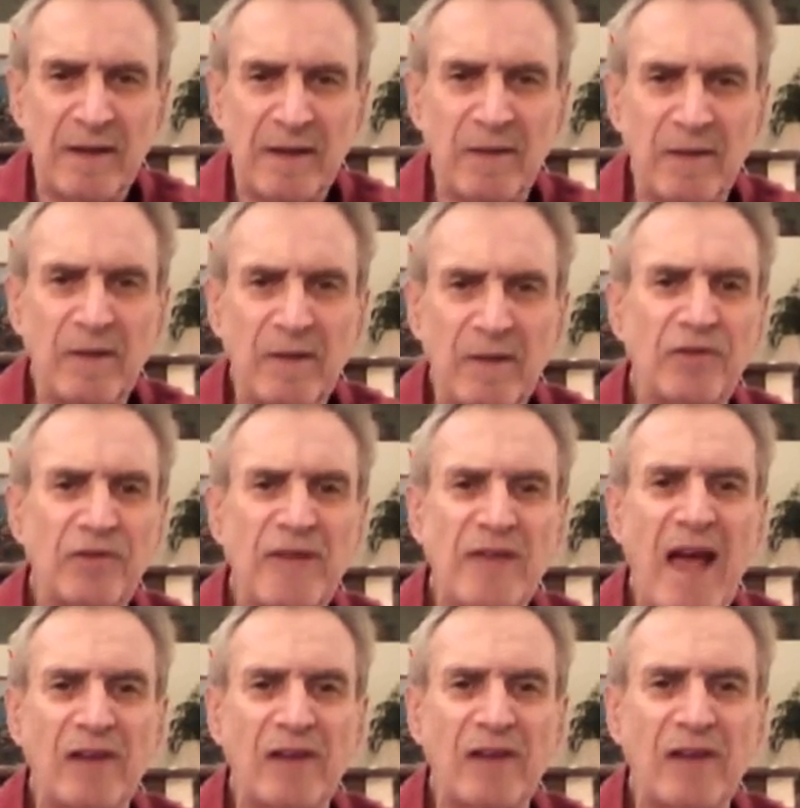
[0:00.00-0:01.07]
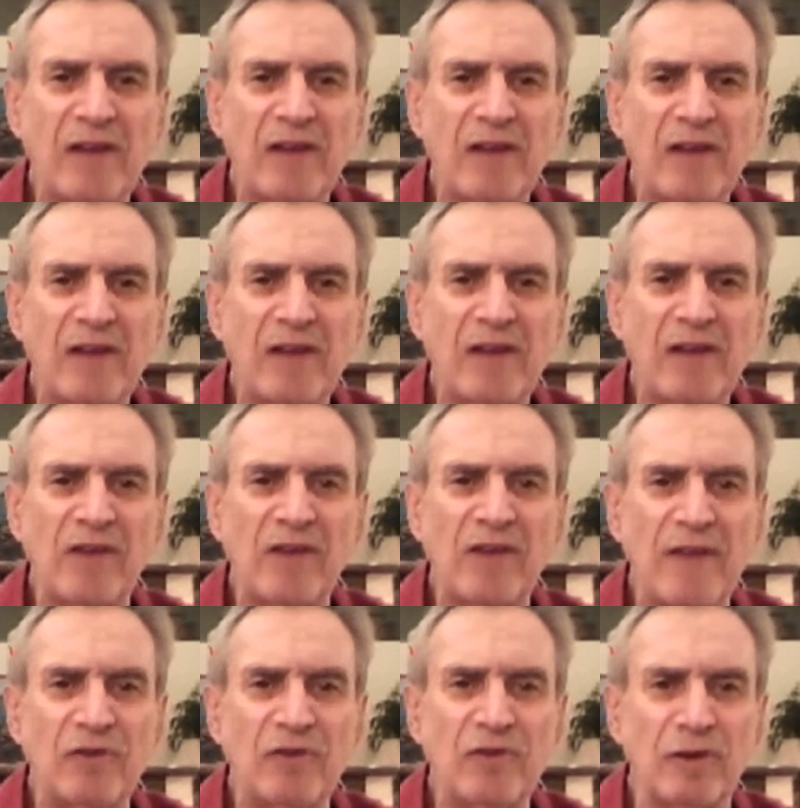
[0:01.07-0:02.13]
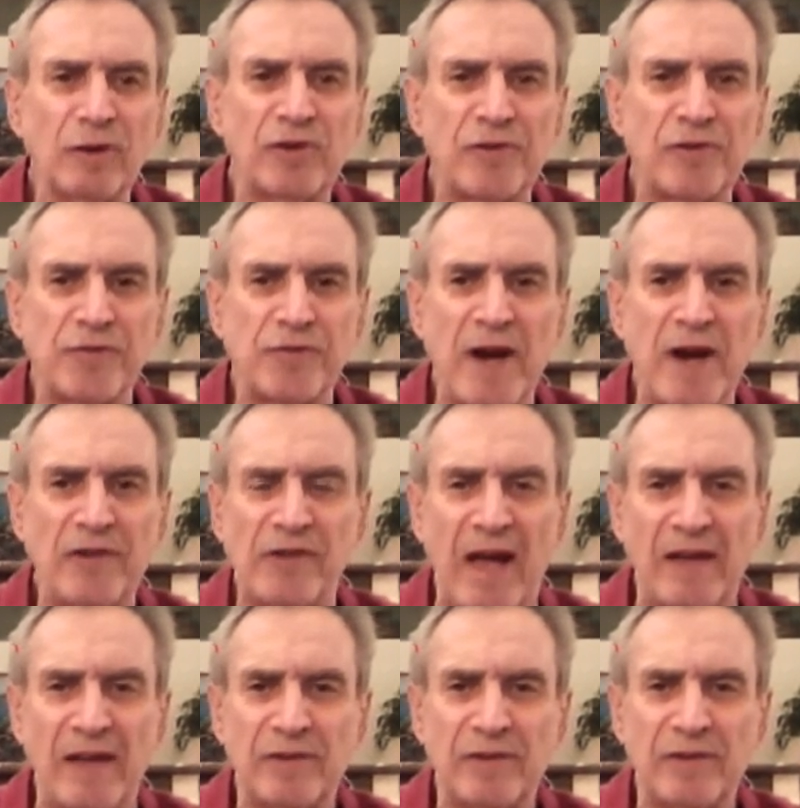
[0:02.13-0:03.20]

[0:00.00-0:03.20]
These tax havens include such phrases as